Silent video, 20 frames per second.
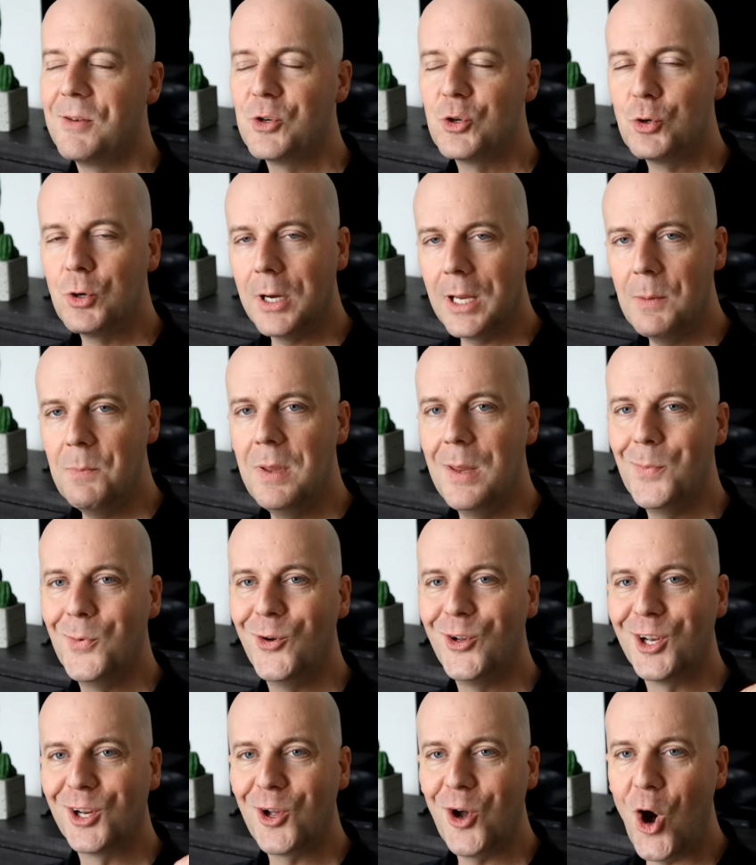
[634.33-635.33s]
tricking
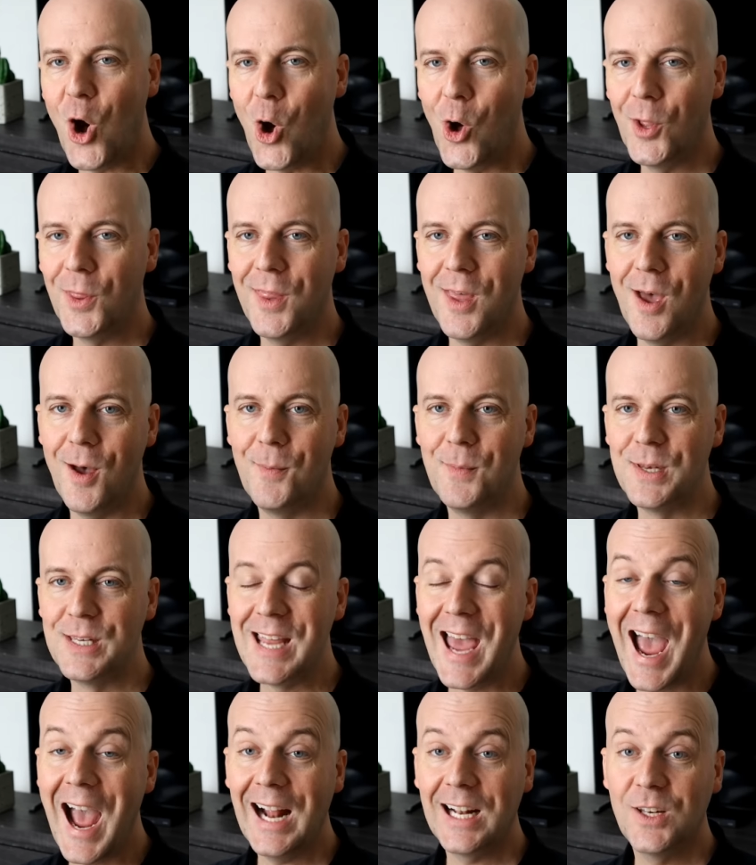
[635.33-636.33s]
people into calling them
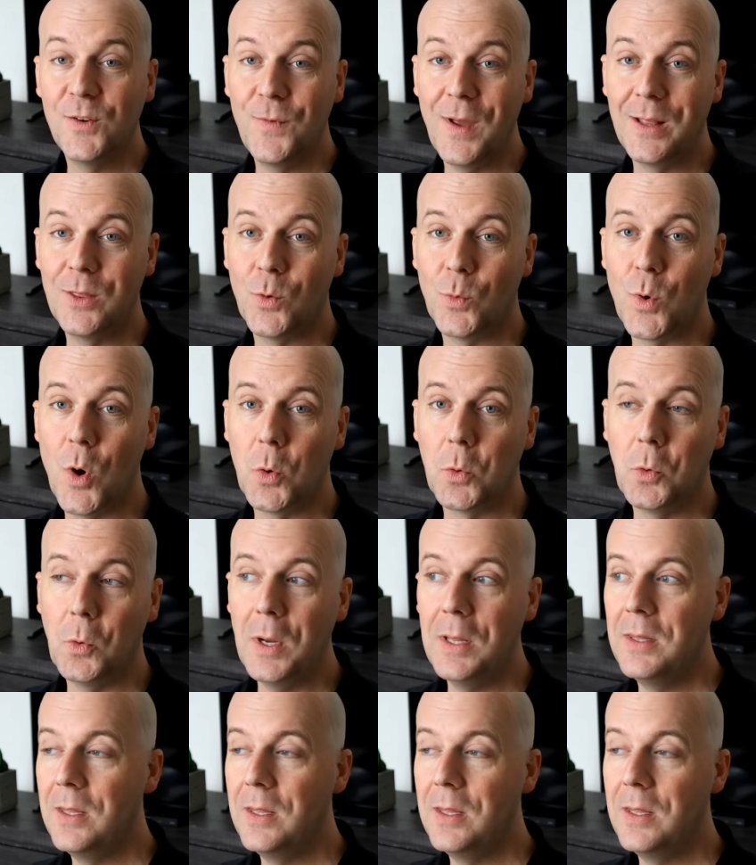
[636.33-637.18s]
to activate the Roku,